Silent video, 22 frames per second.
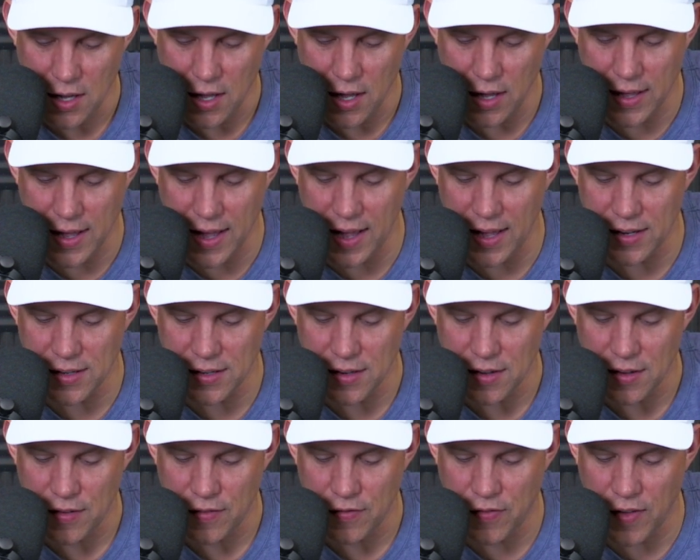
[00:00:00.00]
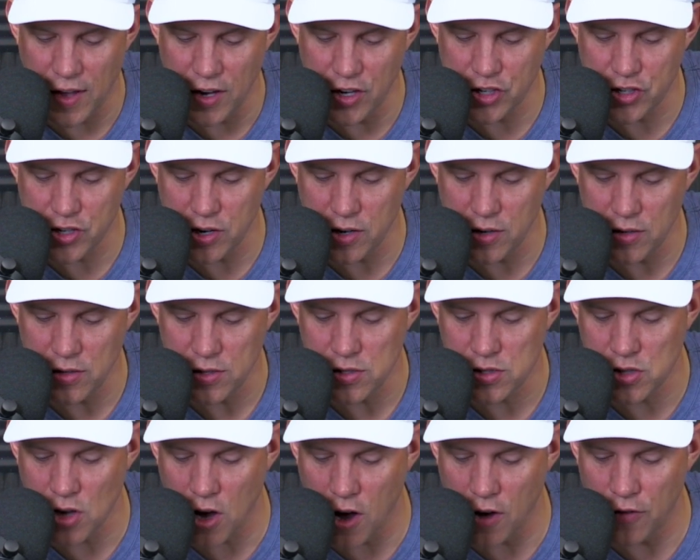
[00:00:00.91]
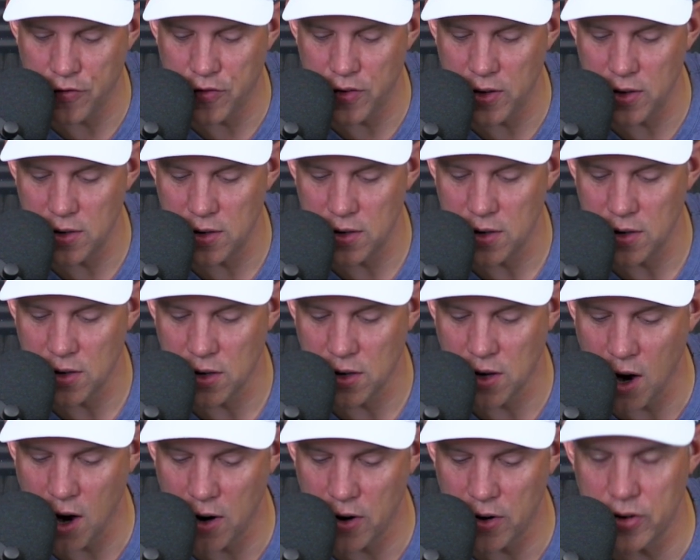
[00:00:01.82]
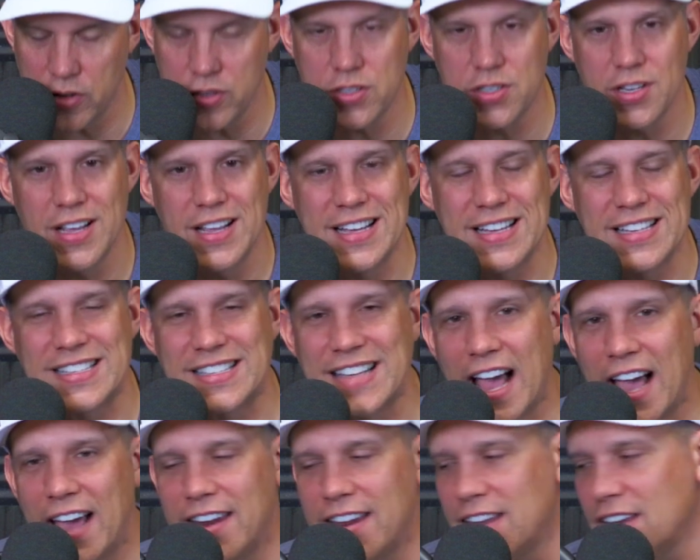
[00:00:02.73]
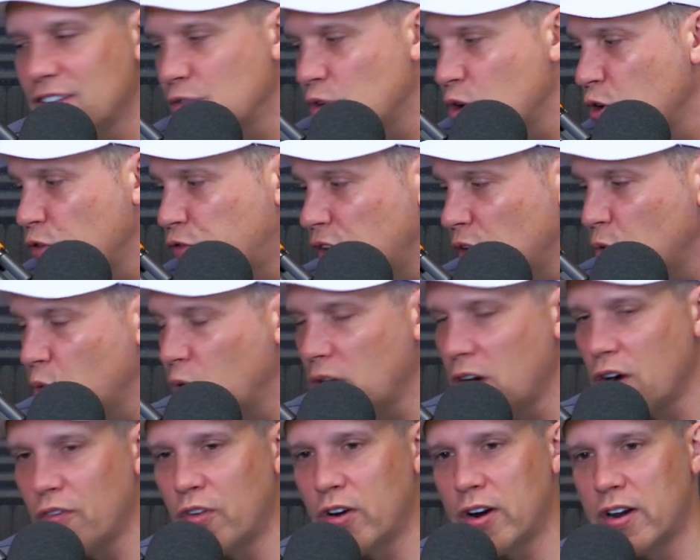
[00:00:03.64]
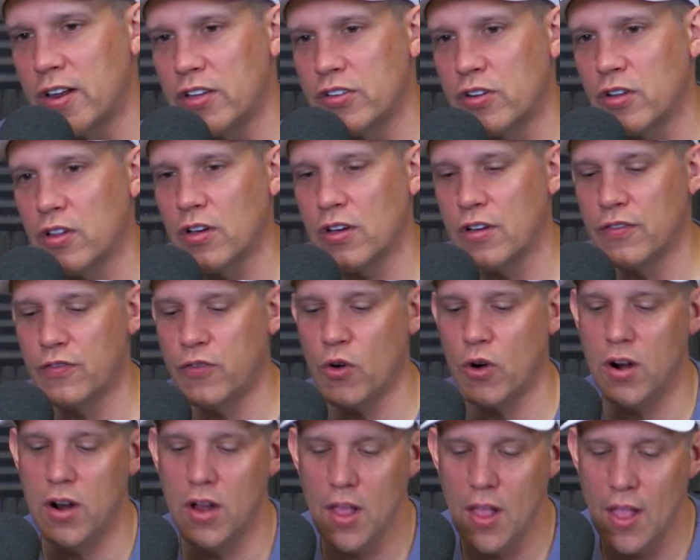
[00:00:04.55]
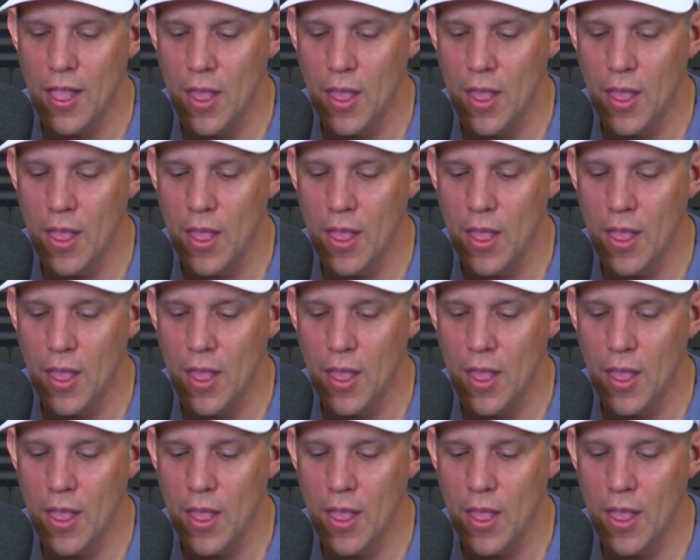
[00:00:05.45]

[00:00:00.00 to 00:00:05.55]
Again, fascia, soffit, gutters, siding, roofing, whatever it is you're looking for.